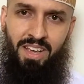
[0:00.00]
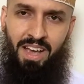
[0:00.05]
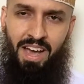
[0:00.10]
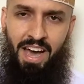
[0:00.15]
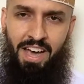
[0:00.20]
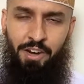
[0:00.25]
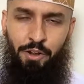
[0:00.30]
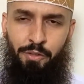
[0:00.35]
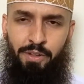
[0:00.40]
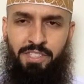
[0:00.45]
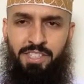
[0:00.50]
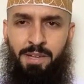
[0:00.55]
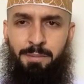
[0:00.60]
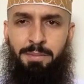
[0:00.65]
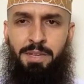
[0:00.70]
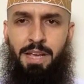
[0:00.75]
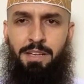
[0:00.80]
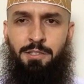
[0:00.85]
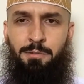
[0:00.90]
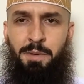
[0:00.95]
I know that
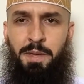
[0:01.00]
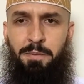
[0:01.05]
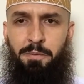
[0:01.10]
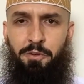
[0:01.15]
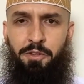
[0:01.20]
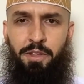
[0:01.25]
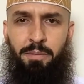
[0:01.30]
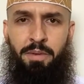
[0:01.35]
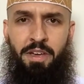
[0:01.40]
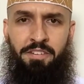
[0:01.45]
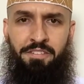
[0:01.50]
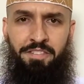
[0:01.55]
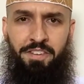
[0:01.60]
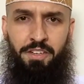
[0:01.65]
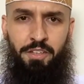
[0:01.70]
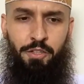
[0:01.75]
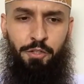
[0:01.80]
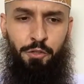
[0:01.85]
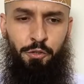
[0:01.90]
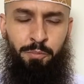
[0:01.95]
sometimes people, they may
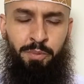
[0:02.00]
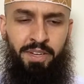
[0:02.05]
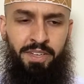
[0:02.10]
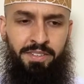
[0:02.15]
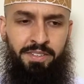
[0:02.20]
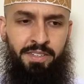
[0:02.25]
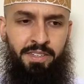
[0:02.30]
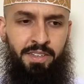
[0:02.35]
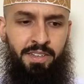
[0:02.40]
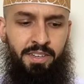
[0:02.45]
feel a little bit